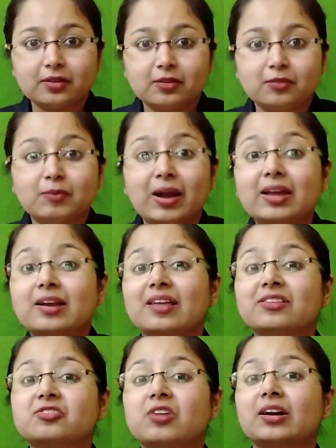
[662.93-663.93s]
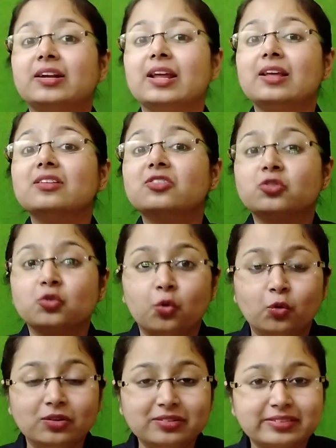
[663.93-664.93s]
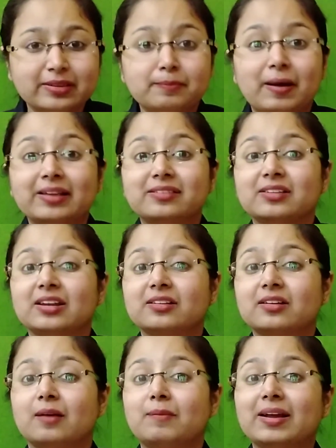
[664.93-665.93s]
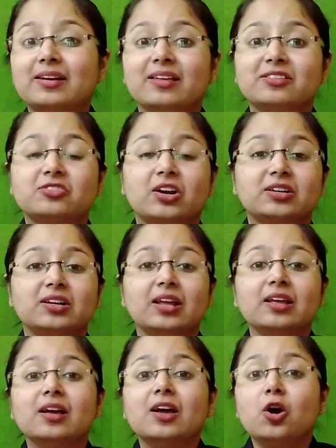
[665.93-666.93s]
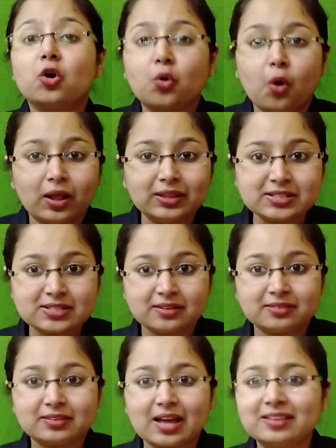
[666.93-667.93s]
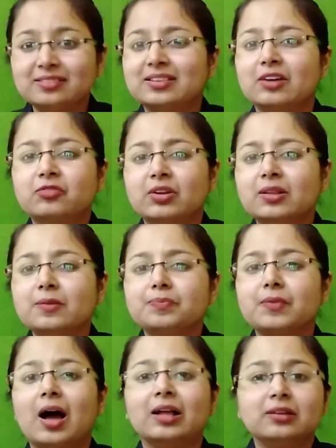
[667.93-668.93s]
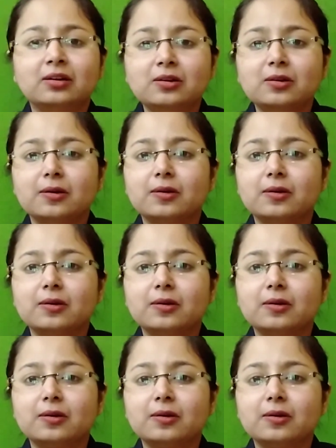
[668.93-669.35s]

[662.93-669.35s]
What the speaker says: by constructing schools, by constructing colleges, and several other